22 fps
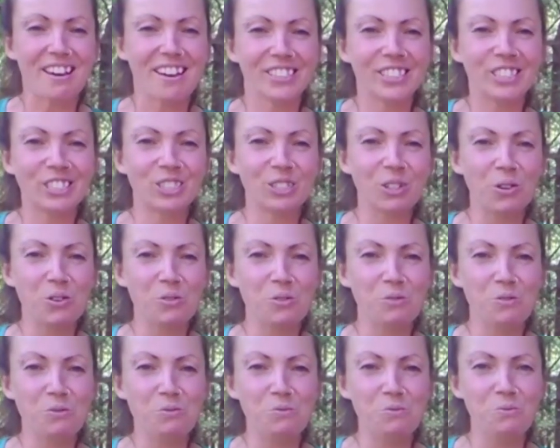
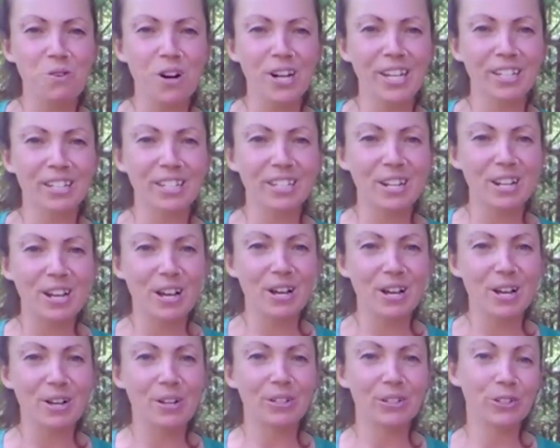So what
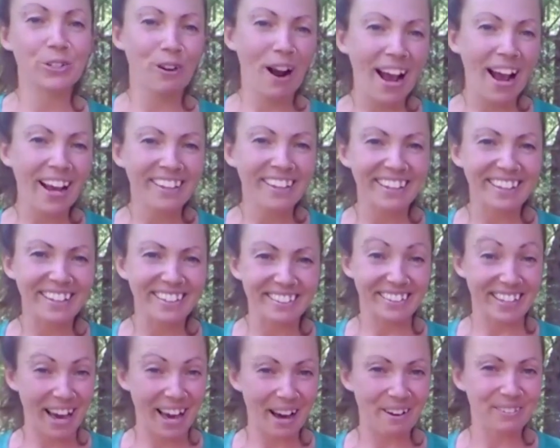tracking
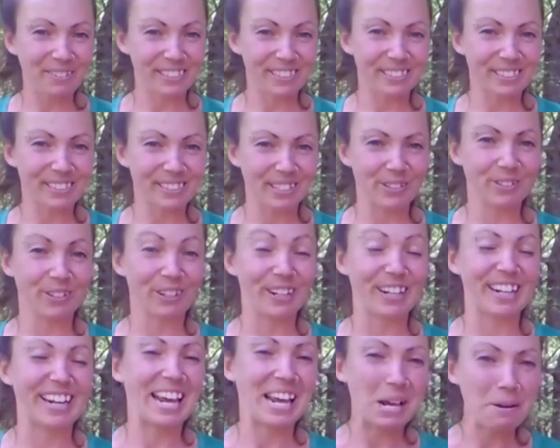allows us to do or
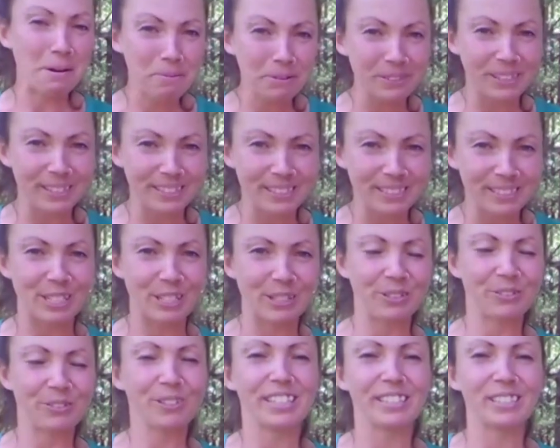enables us to
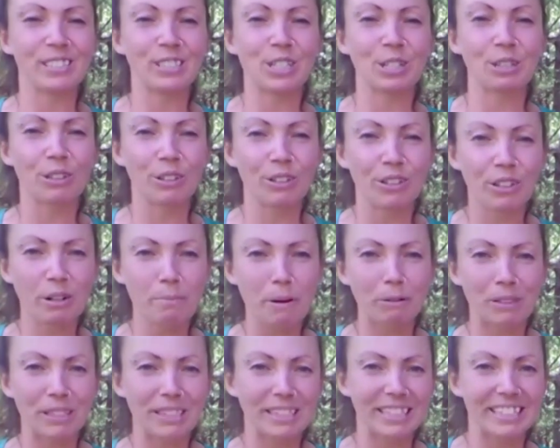do is to learn
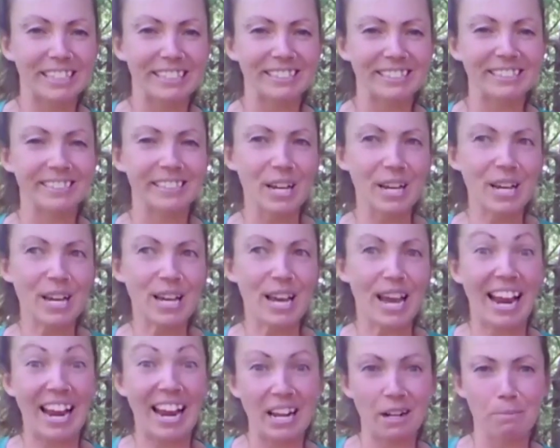about these
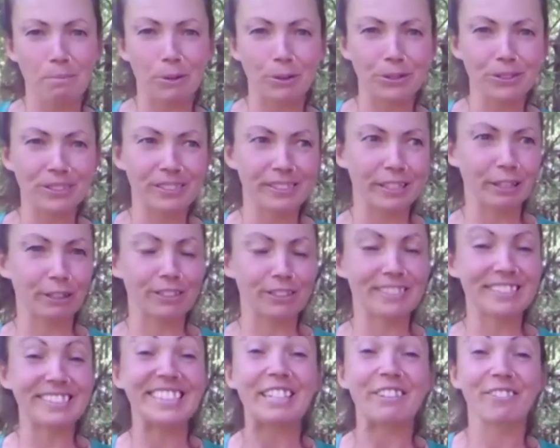animals, their
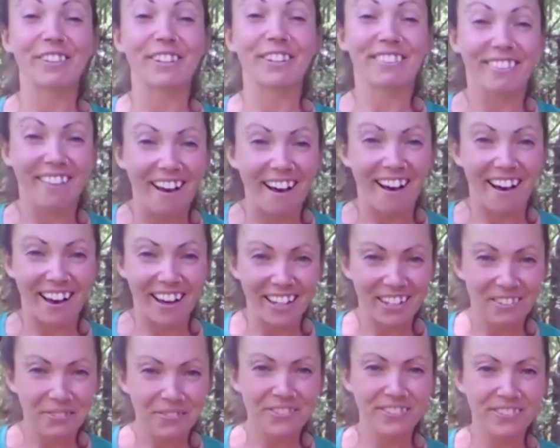secret
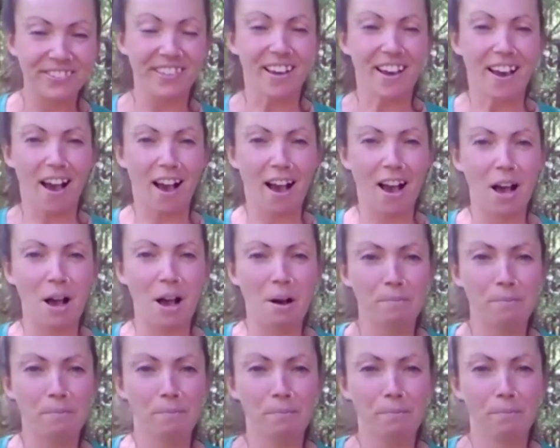lives,
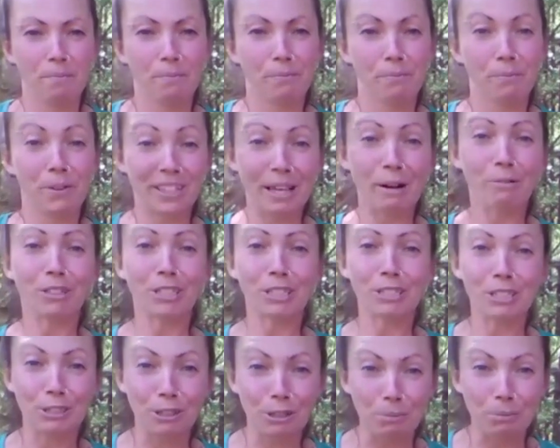um, without
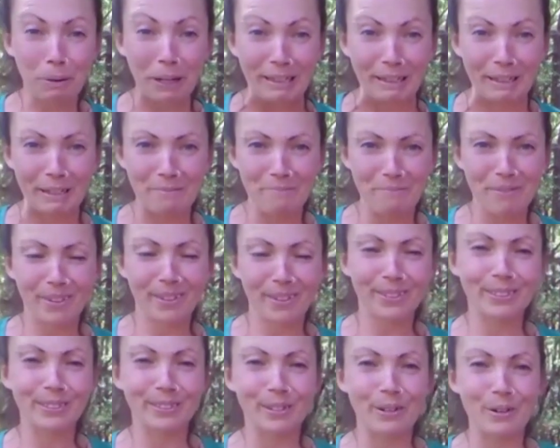disturbing them.
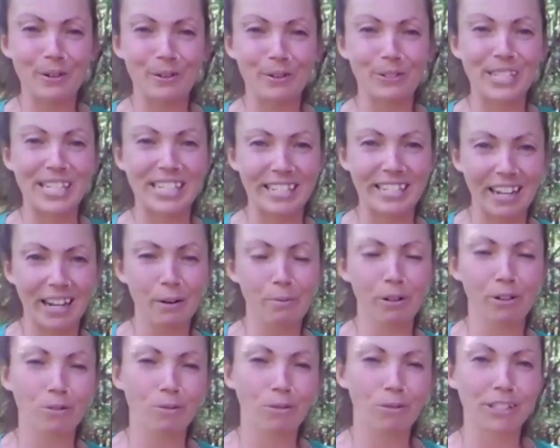So today
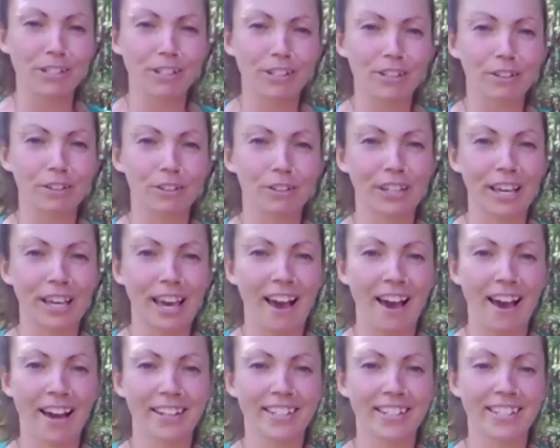we're going to look
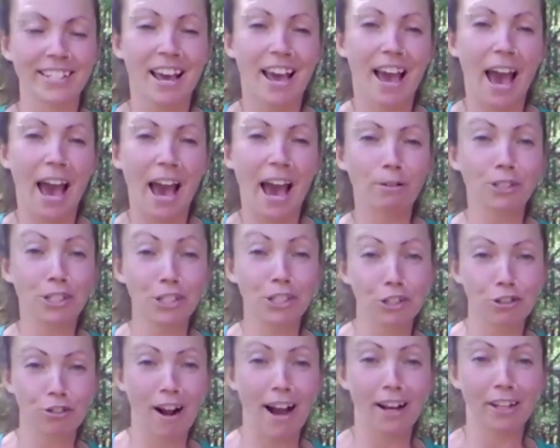at how
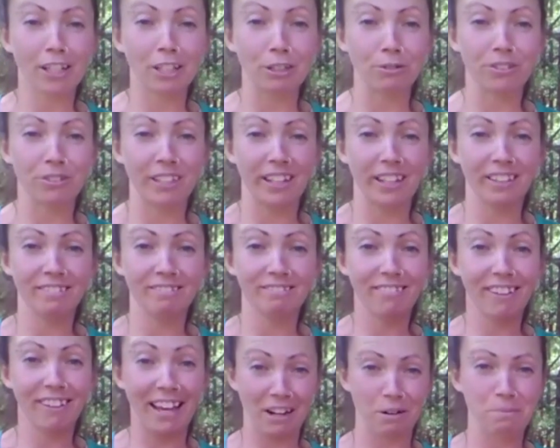to track
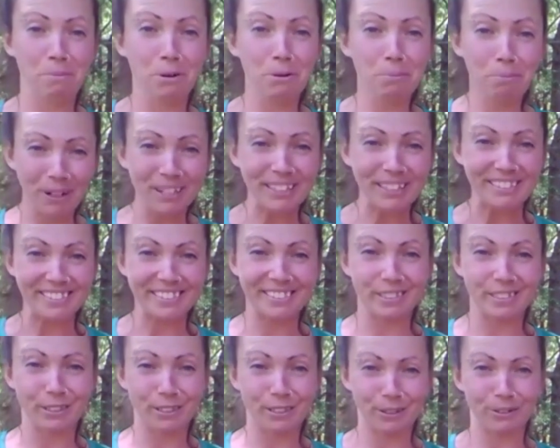using animal prints.
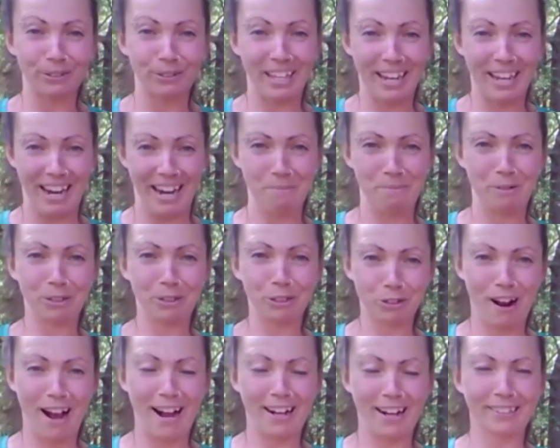So the animal
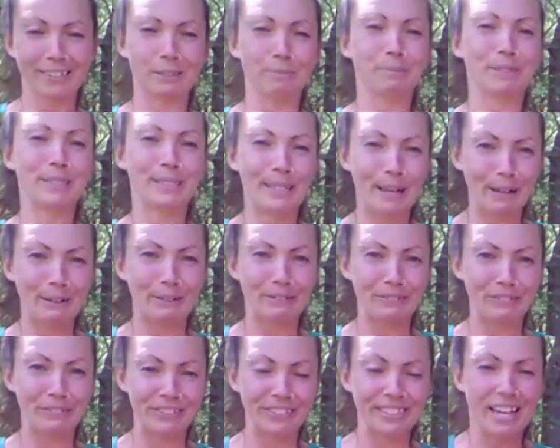tracks
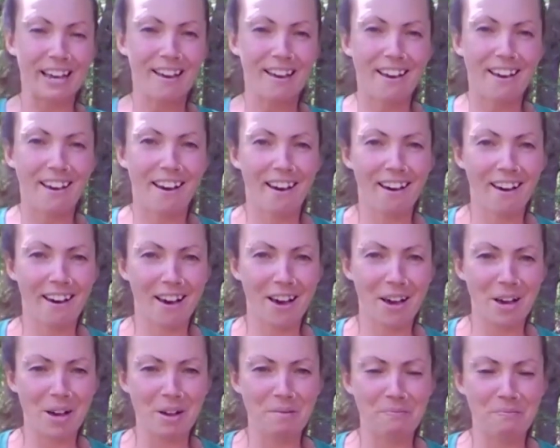themselves.
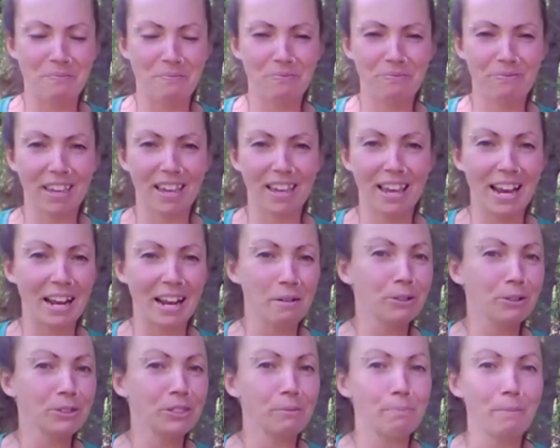Um,
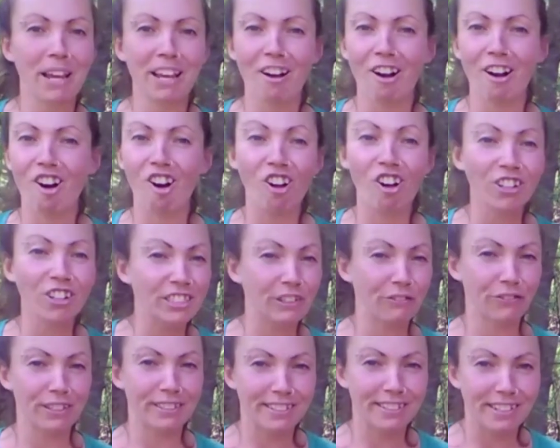animals make all
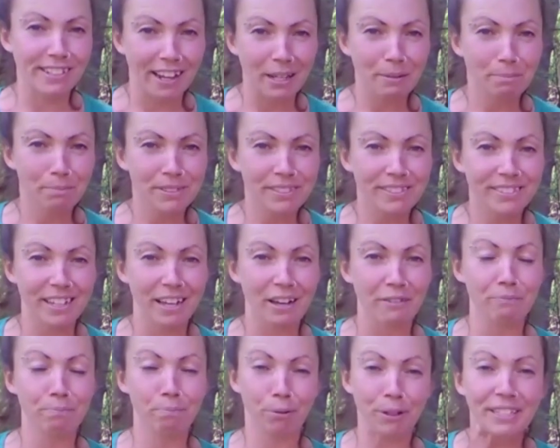different types
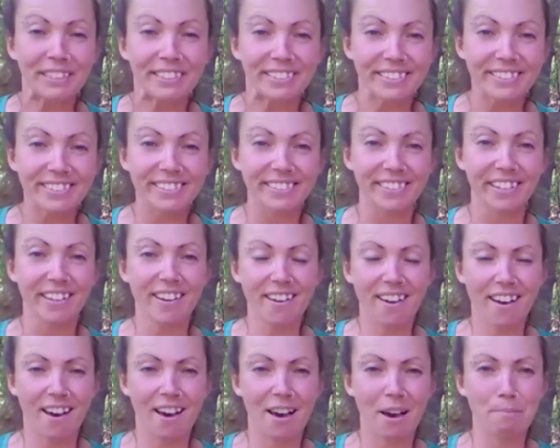of prints
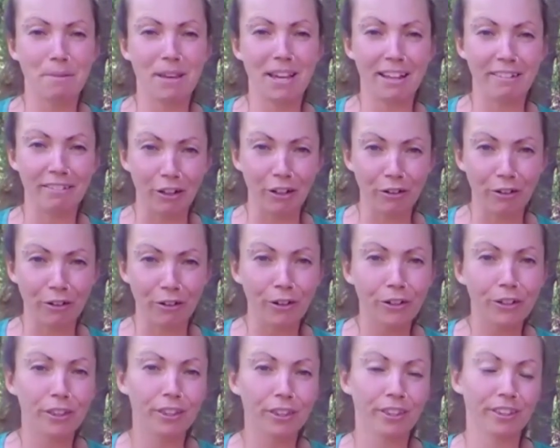um, in the
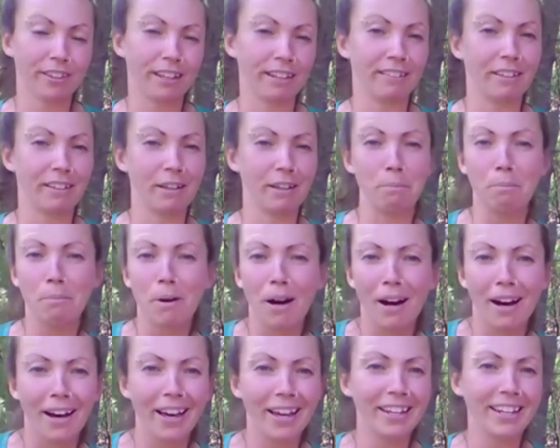earth, in the
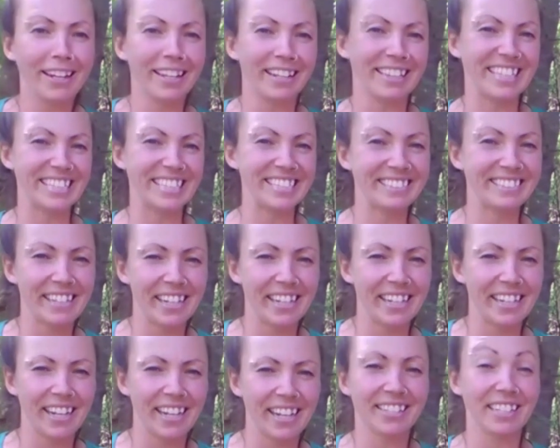mud, in the
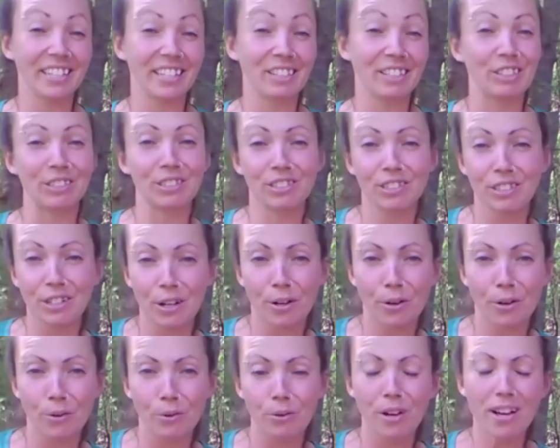sand, in the
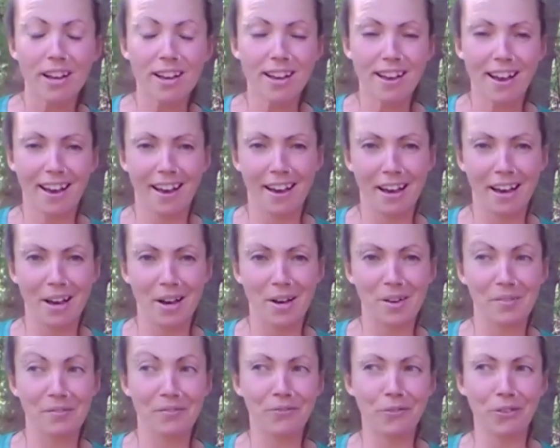snow.
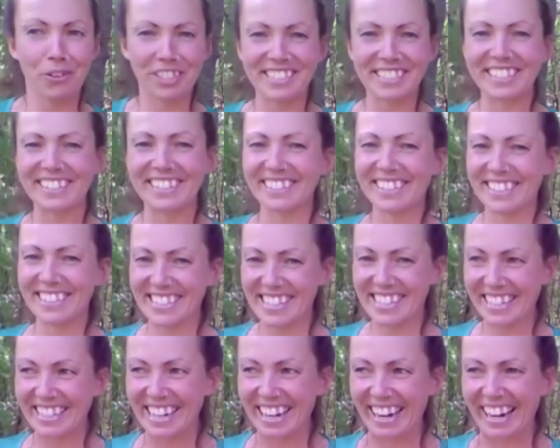Uh, fortunately,
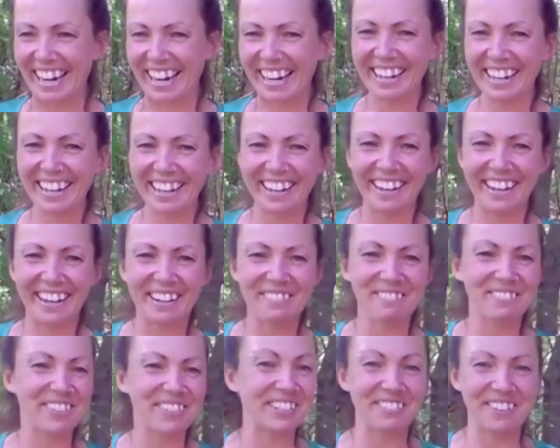today uh,
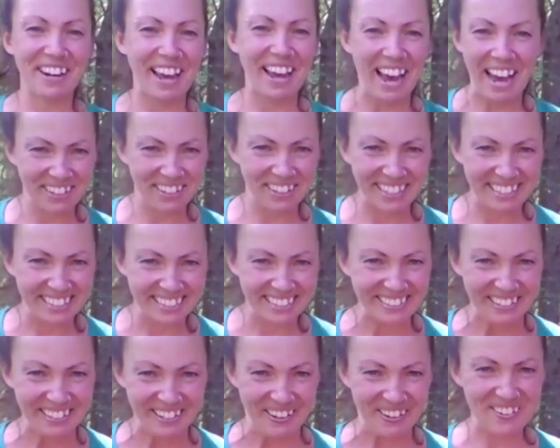we don't have any
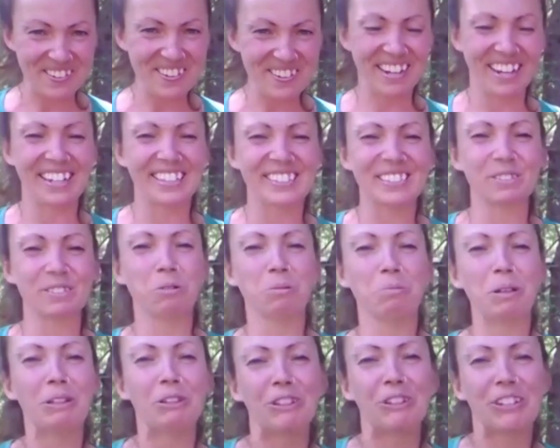snow, uh, so
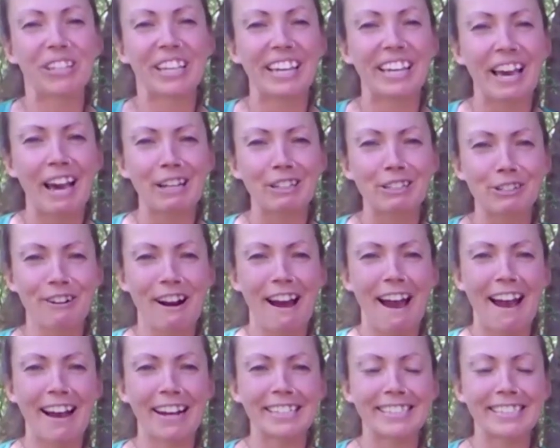we'll be looking at
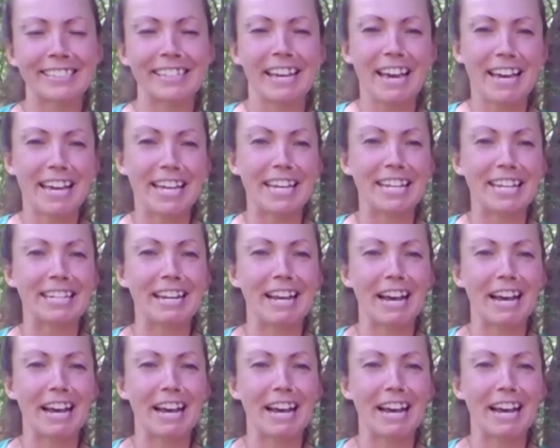tracks in,